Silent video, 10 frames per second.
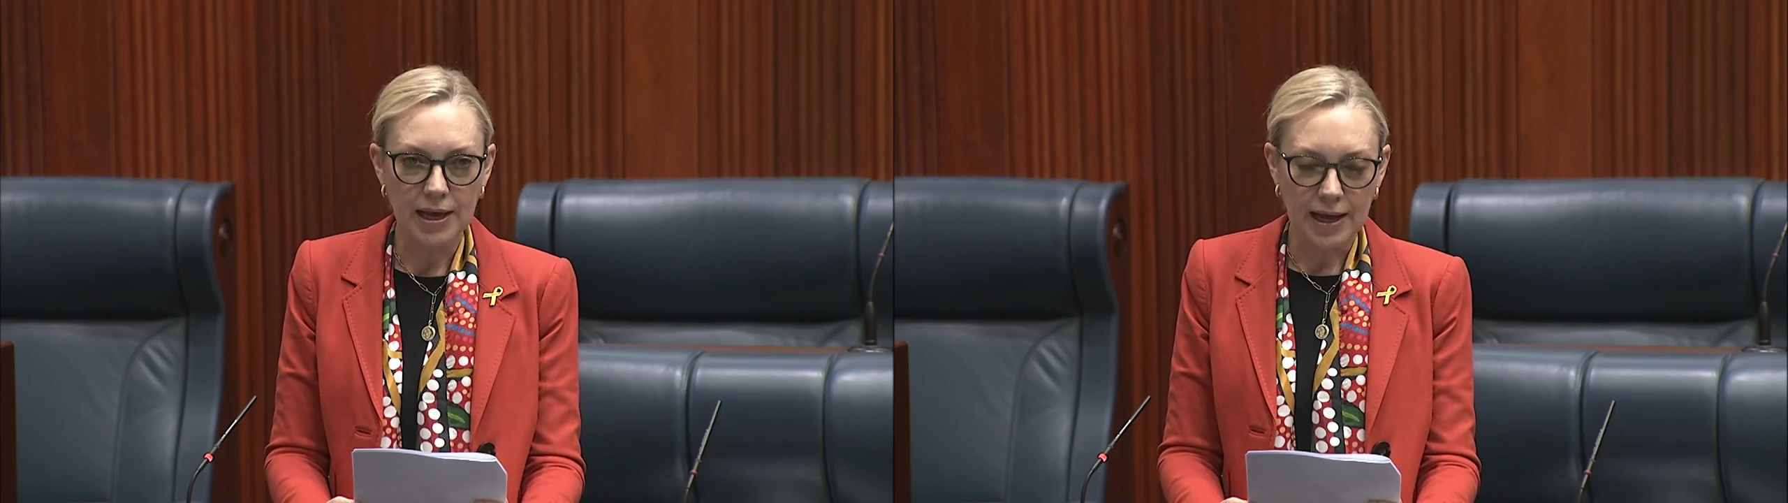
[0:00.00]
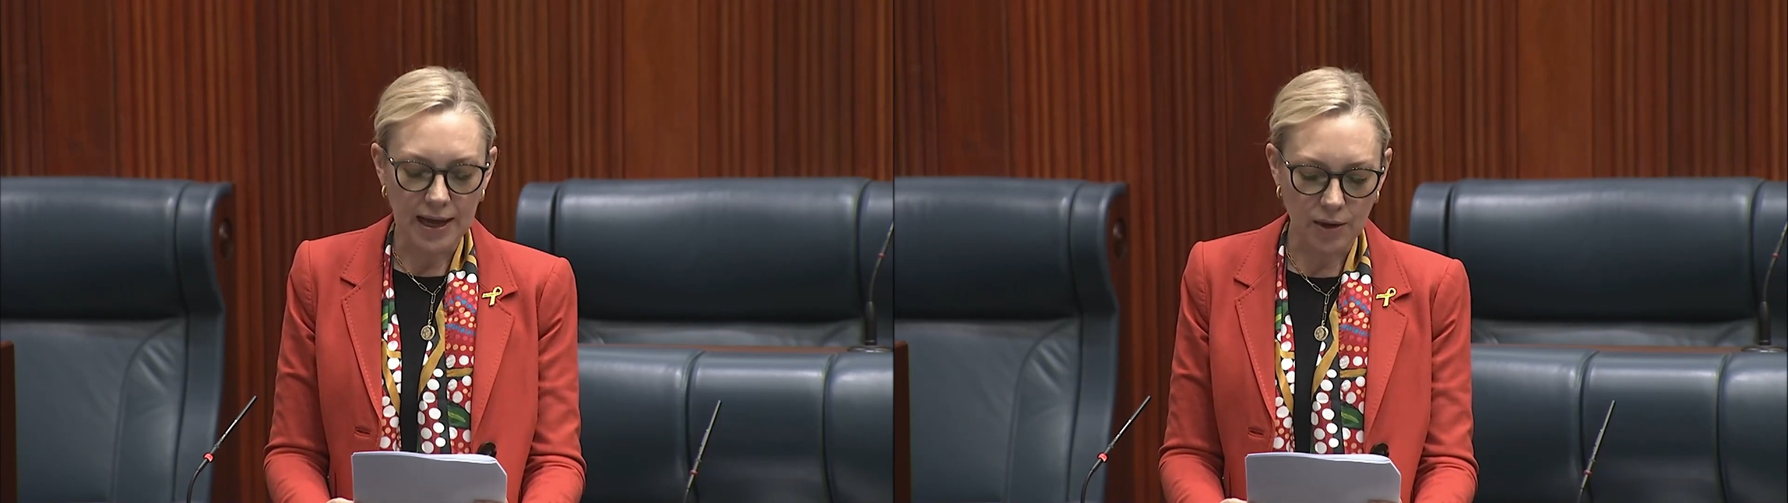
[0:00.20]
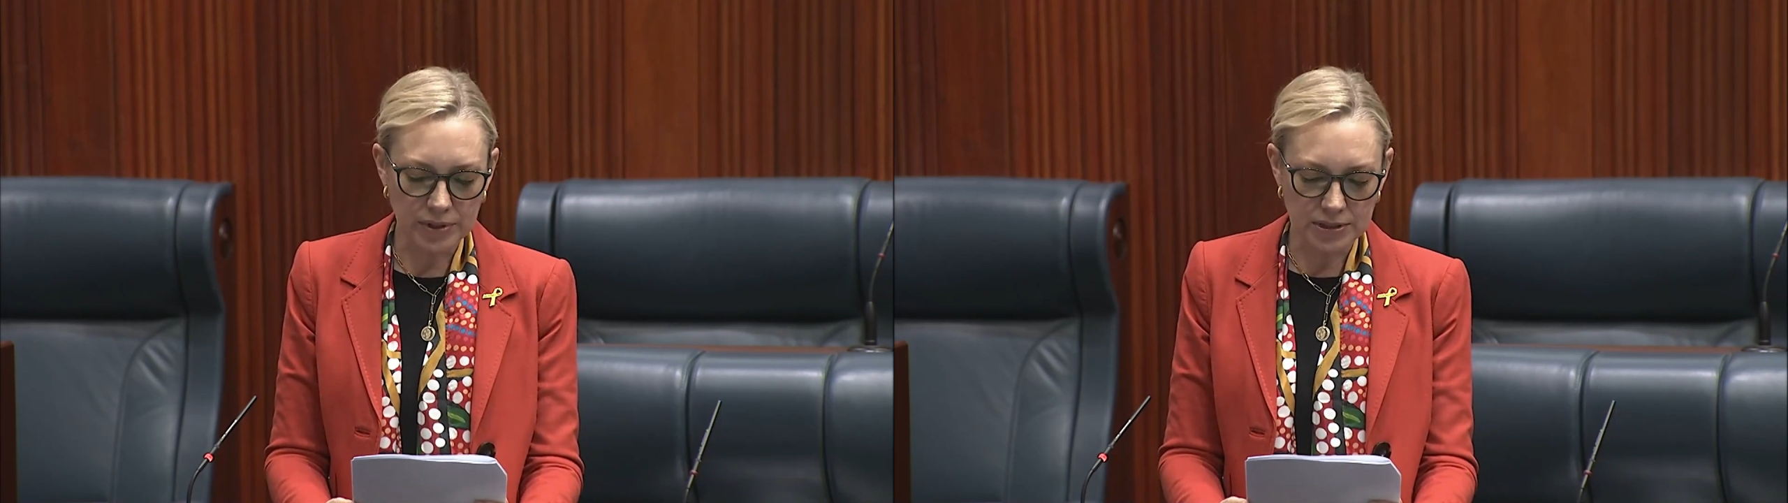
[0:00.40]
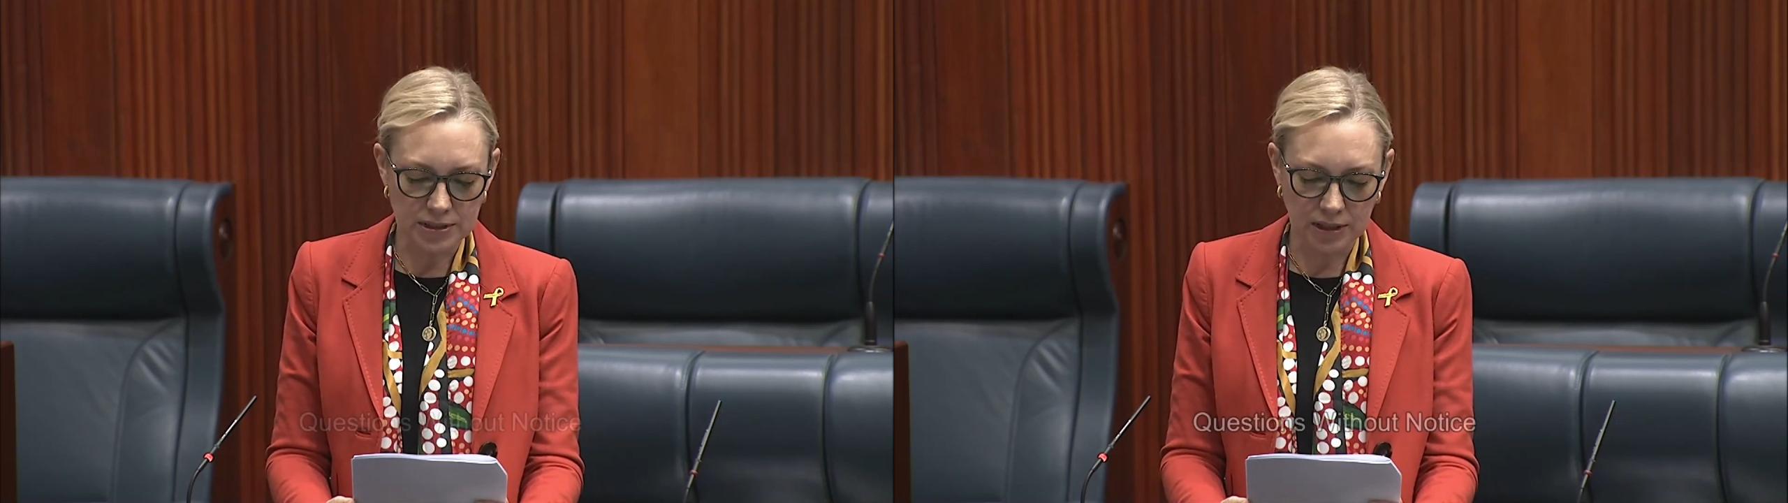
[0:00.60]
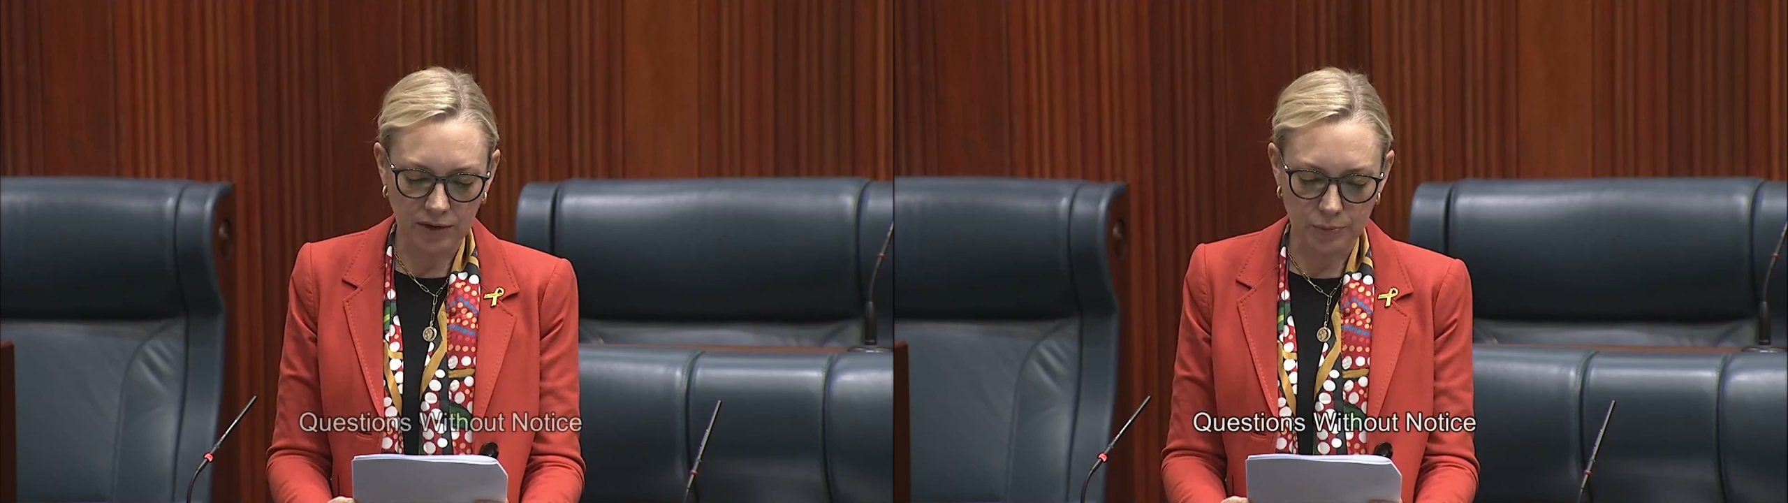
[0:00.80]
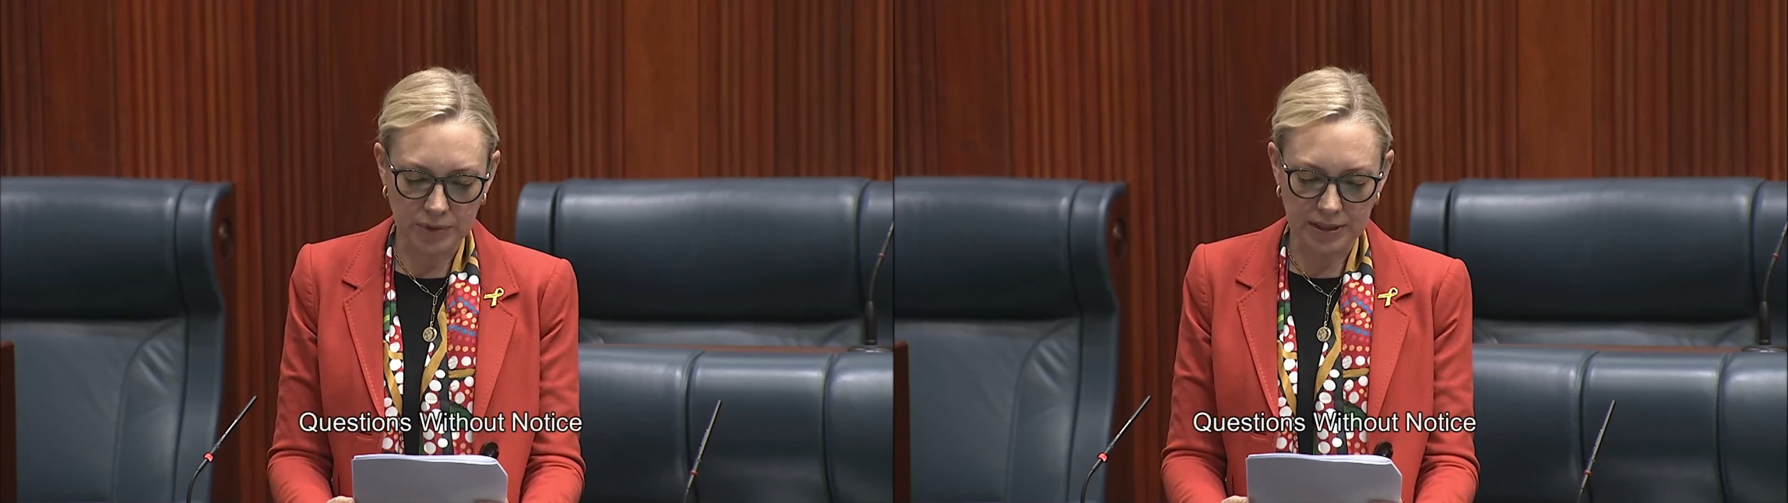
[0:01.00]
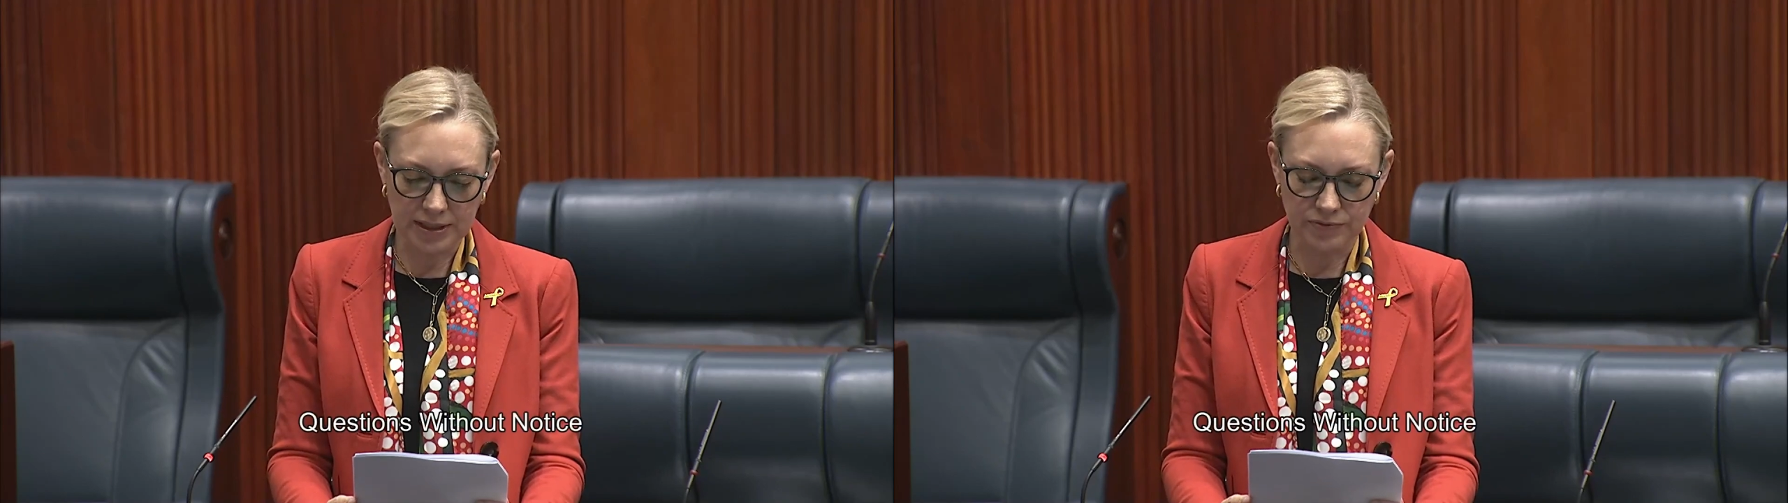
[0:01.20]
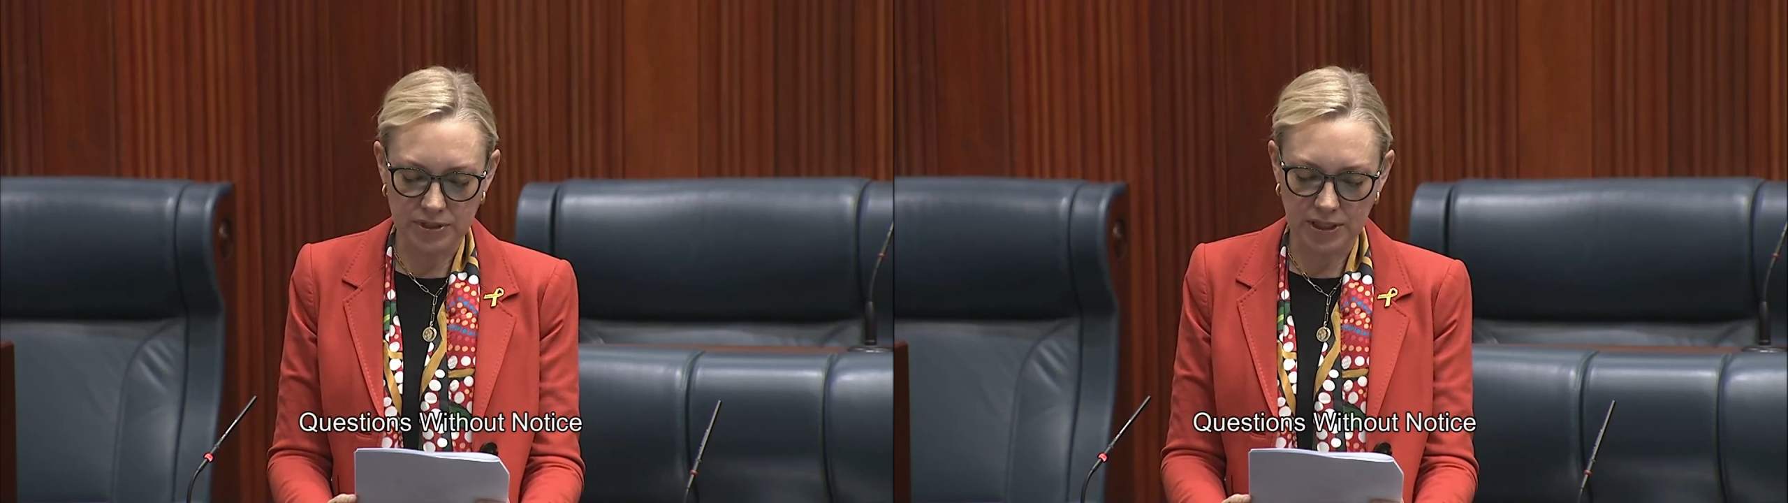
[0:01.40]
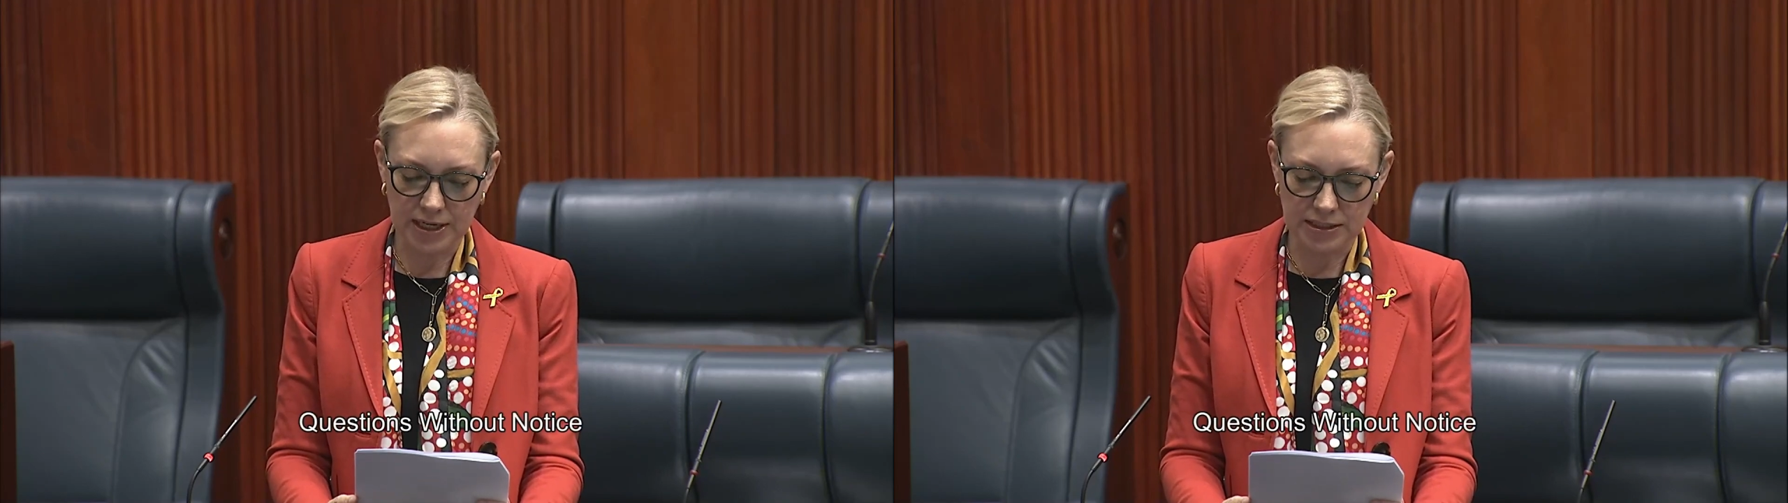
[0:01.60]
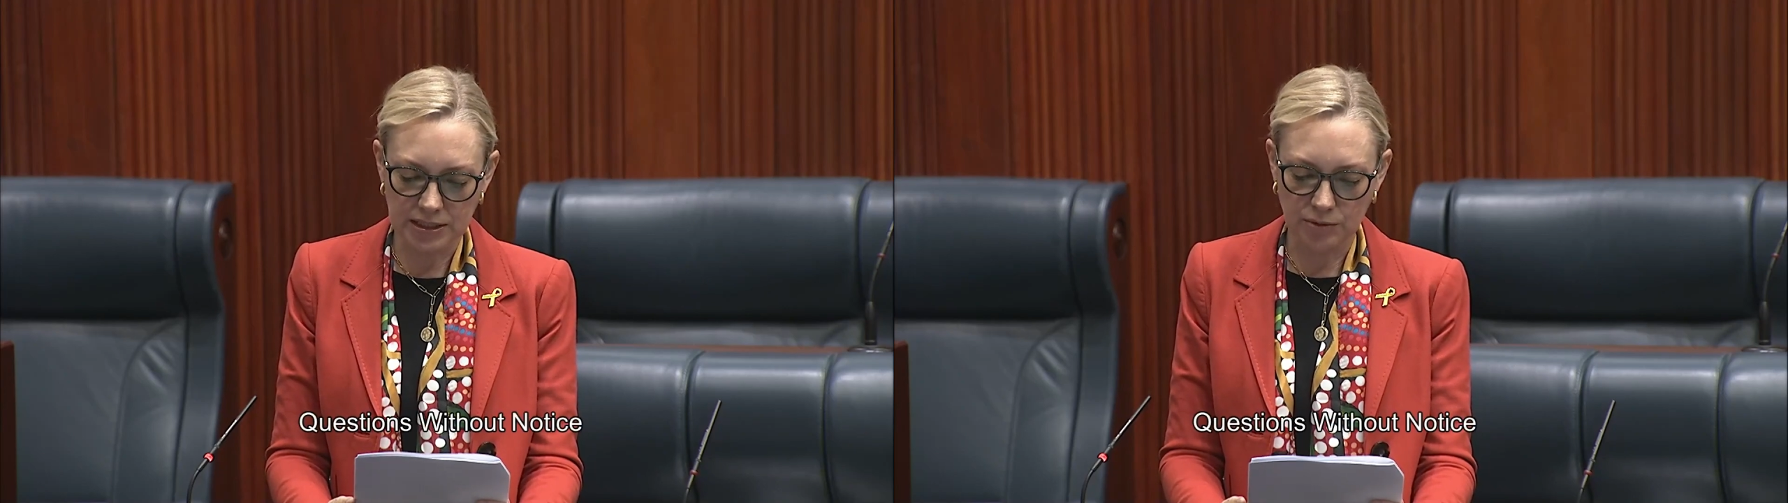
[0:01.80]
how is the government advertising